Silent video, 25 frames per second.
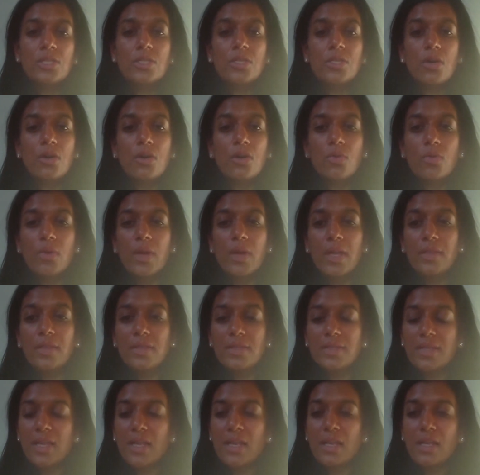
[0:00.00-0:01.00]
So in
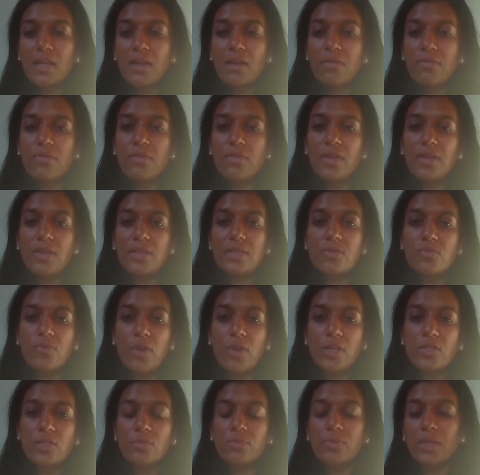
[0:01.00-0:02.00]
the setting of his
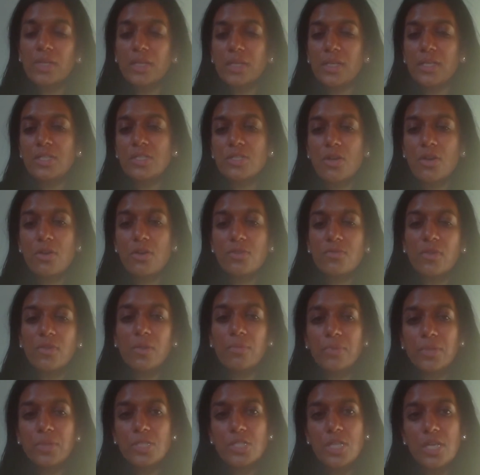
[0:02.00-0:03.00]
rectal bleeding, he started
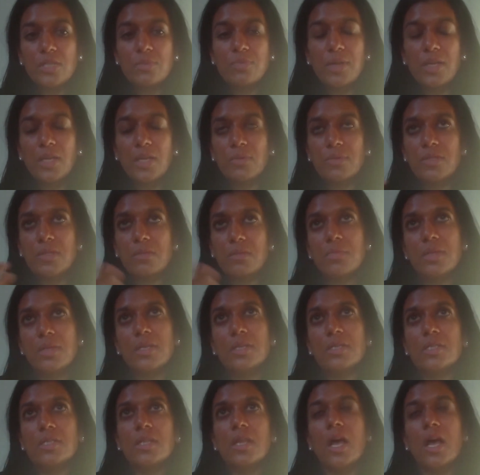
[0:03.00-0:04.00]
developing chest pain. He was
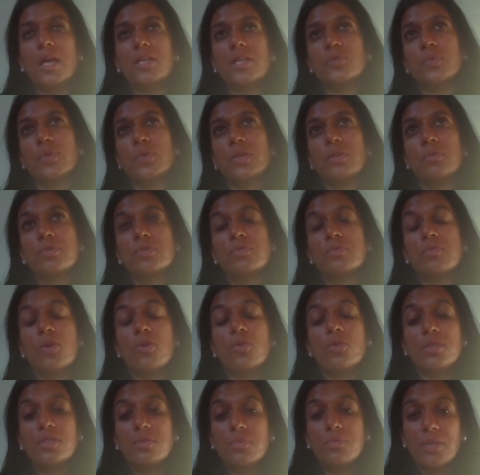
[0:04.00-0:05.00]
admitted to the hospital, and he was
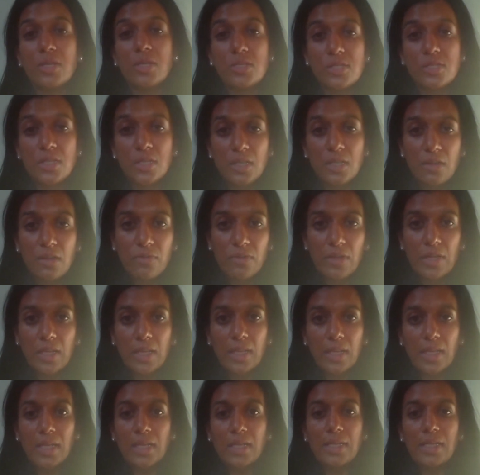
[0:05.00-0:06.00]
noted to be
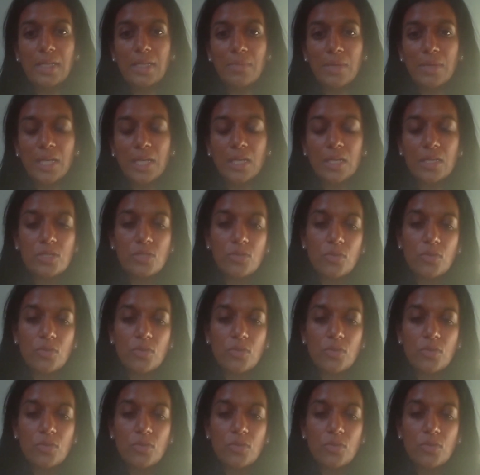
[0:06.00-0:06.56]
significantly anemic.